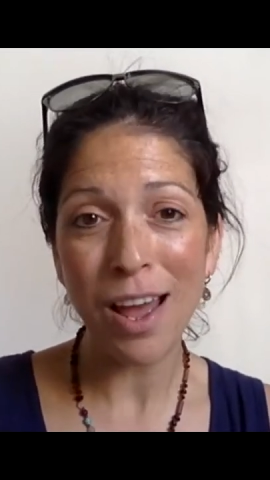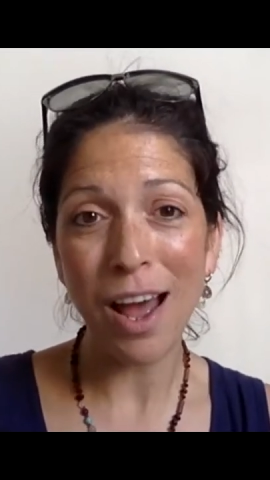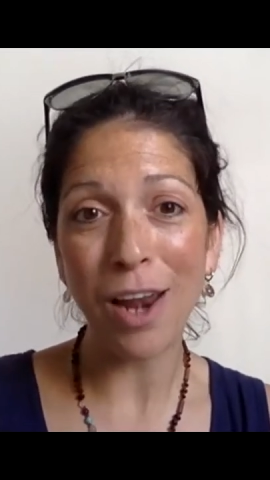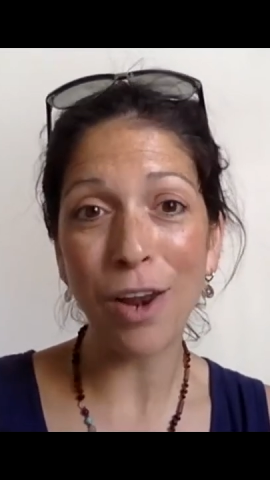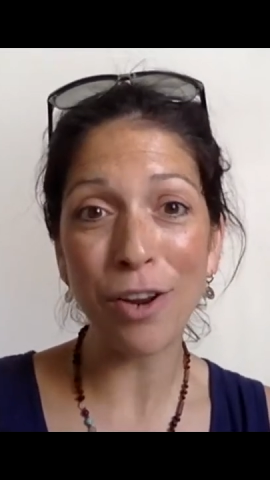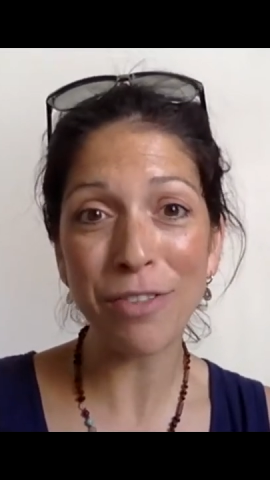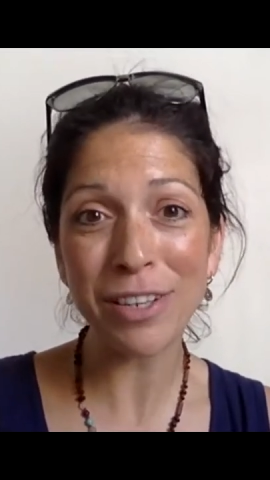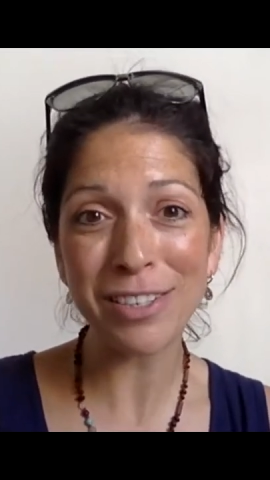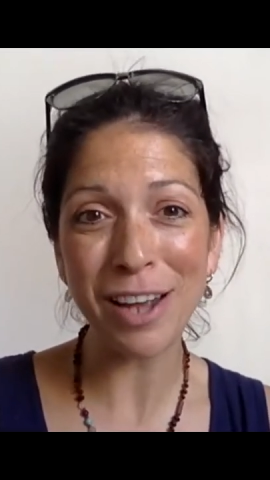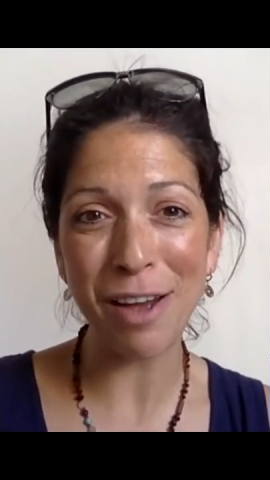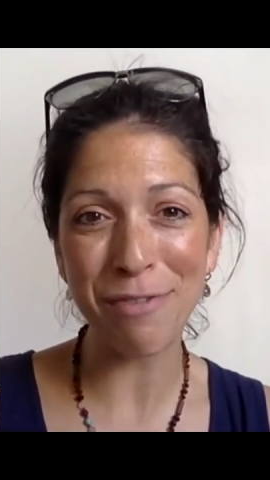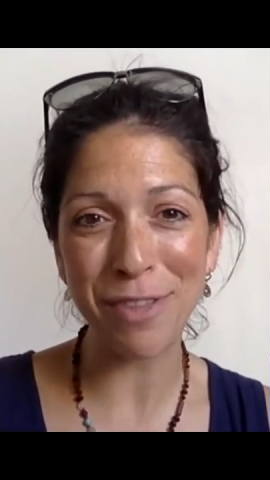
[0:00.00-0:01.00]
a lot of the
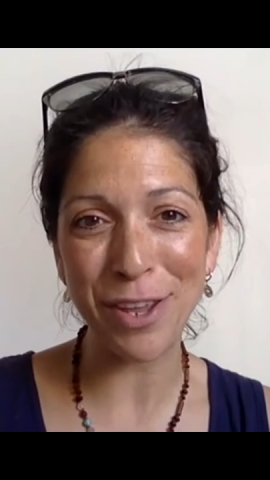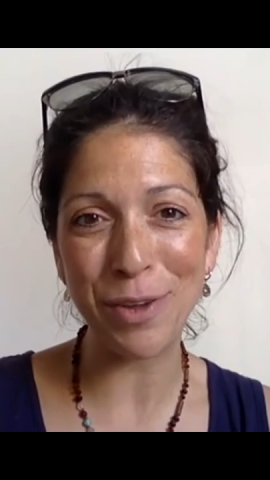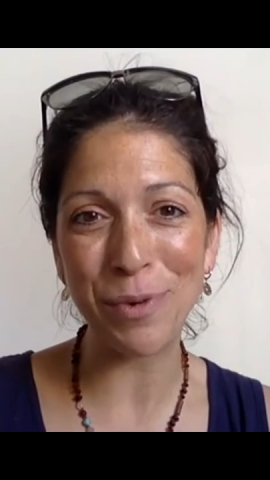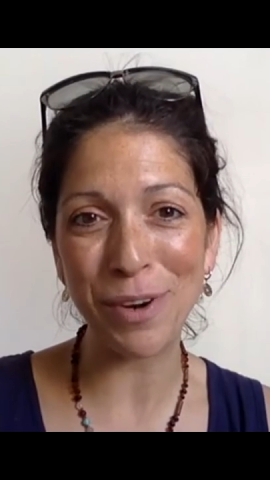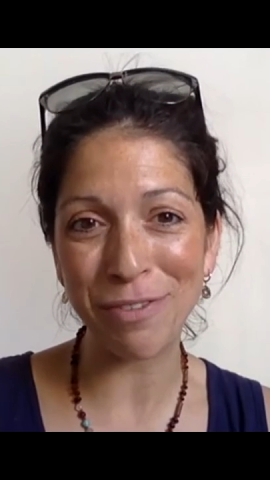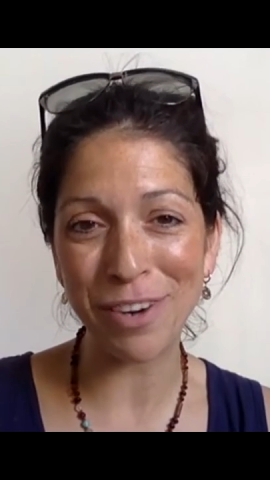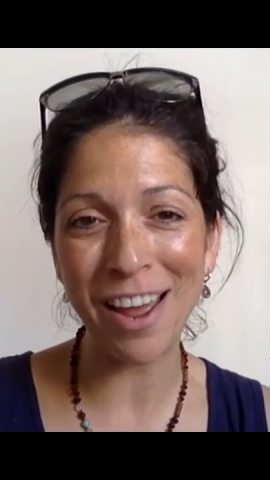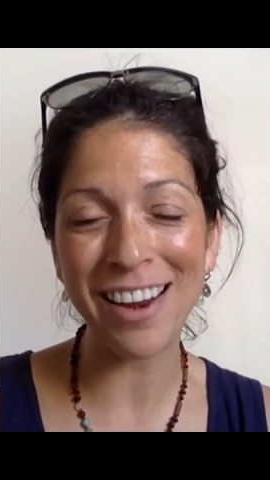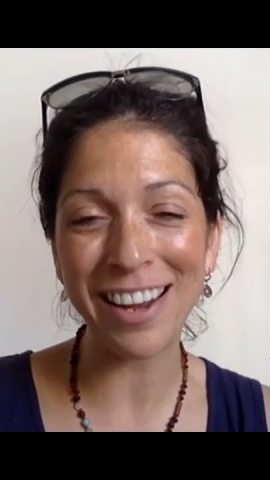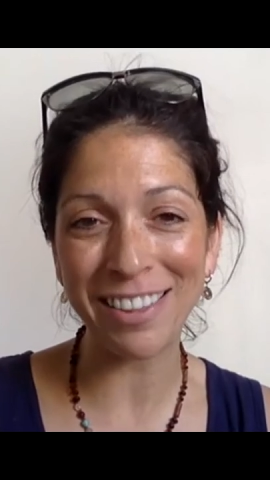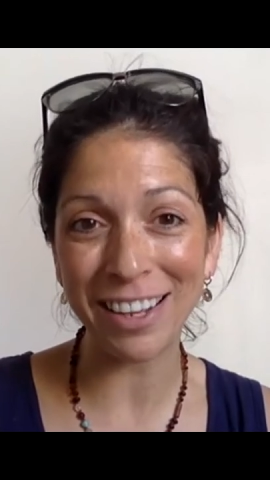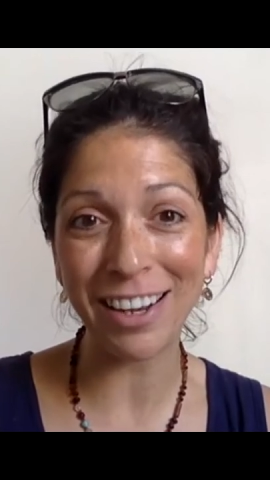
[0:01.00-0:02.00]
stuff that you will have
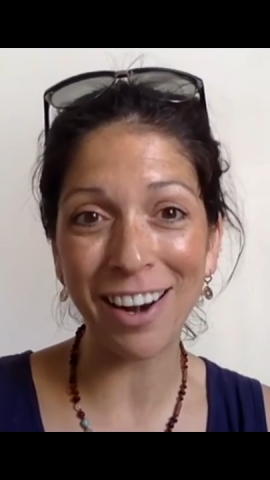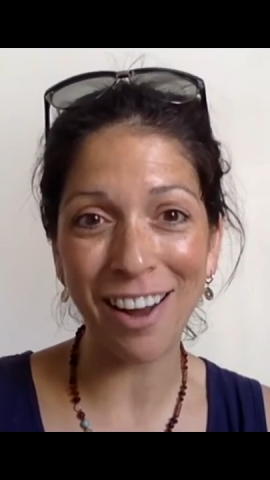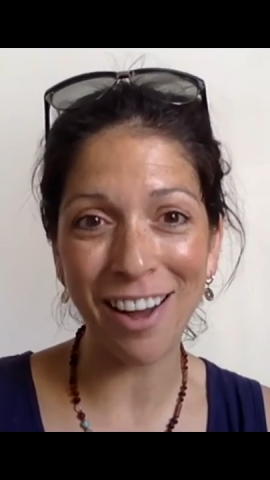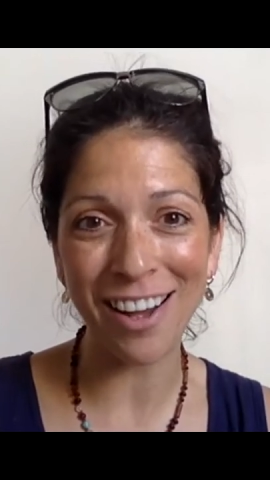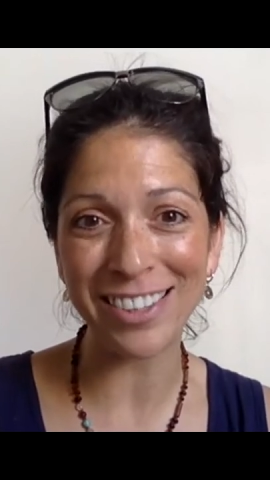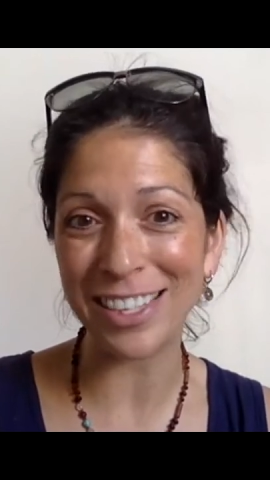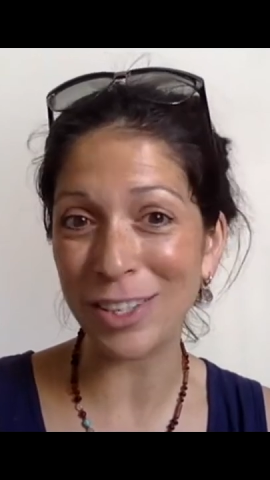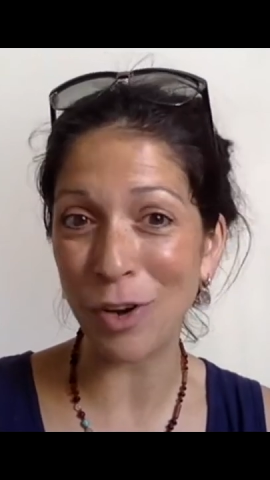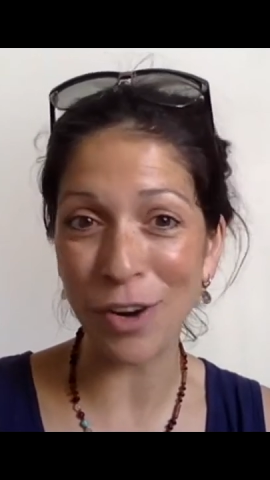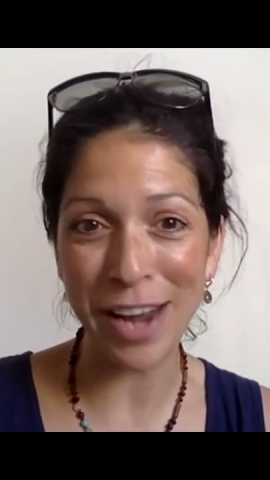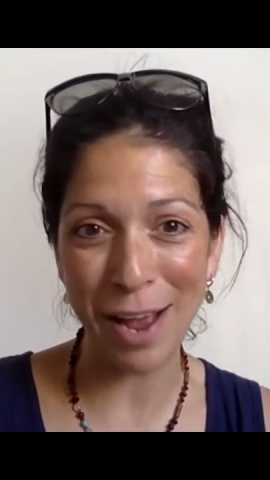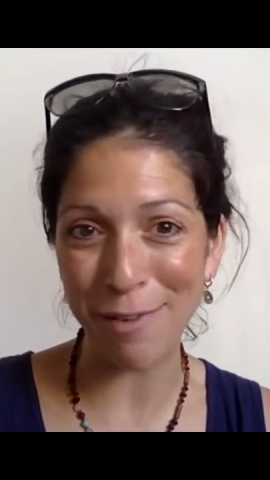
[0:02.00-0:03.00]
learned in the class has
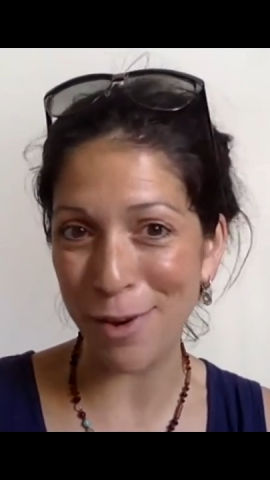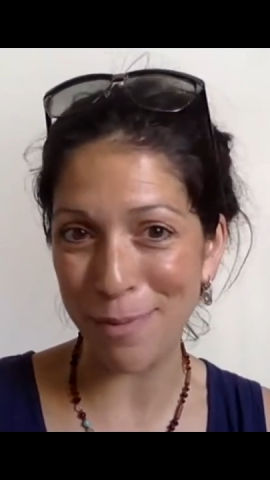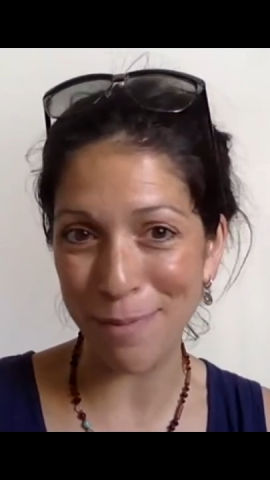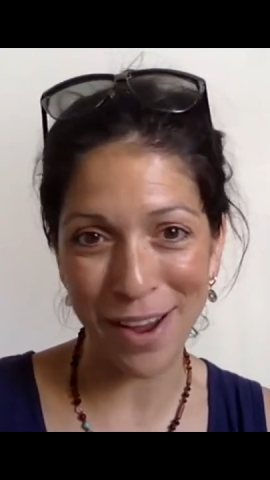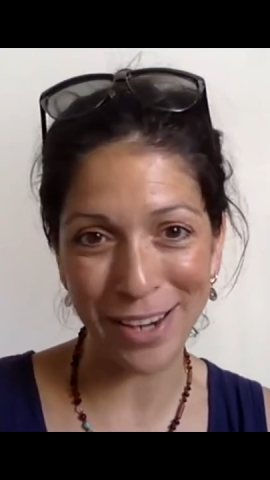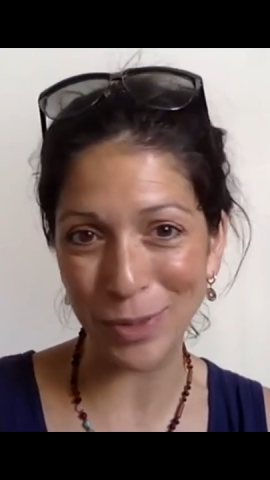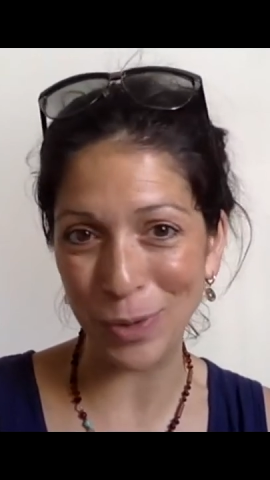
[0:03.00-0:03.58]
gone out of your mind